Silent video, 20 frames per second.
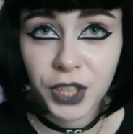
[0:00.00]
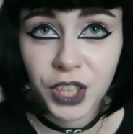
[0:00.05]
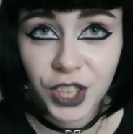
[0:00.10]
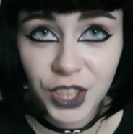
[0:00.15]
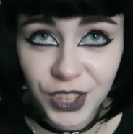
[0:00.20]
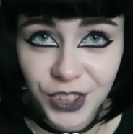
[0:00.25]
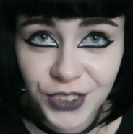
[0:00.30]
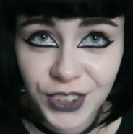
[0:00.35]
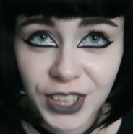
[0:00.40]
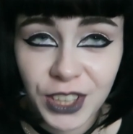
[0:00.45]

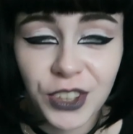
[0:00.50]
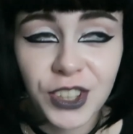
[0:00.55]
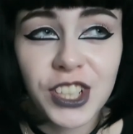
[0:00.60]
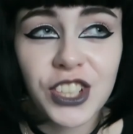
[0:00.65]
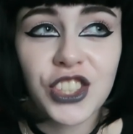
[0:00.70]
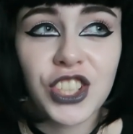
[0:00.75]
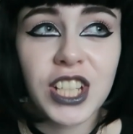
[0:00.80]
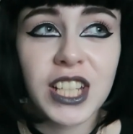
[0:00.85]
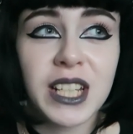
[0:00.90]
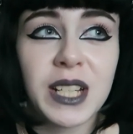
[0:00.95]

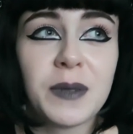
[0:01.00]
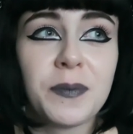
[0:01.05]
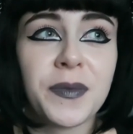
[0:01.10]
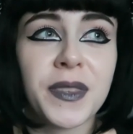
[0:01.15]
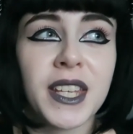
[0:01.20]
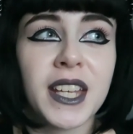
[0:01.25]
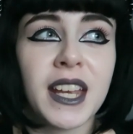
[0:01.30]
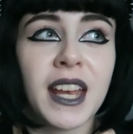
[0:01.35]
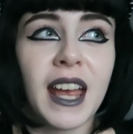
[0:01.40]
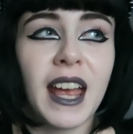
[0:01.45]
Curiology,
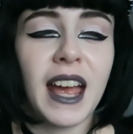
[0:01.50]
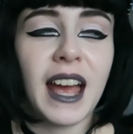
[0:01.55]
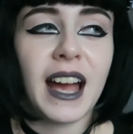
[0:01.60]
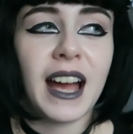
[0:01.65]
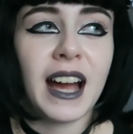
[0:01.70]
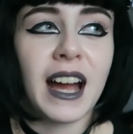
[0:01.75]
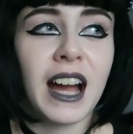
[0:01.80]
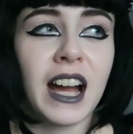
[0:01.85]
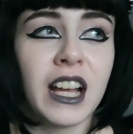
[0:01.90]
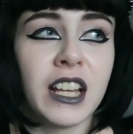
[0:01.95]

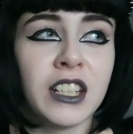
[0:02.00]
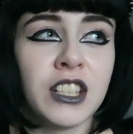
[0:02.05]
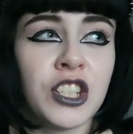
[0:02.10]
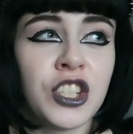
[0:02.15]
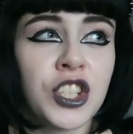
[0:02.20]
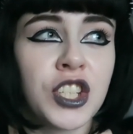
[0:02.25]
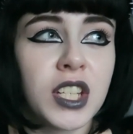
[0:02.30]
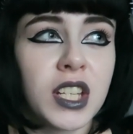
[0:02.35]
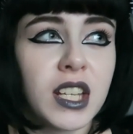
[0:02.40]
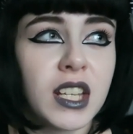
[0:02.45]

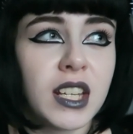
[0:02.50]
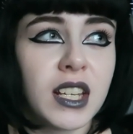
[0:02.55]
and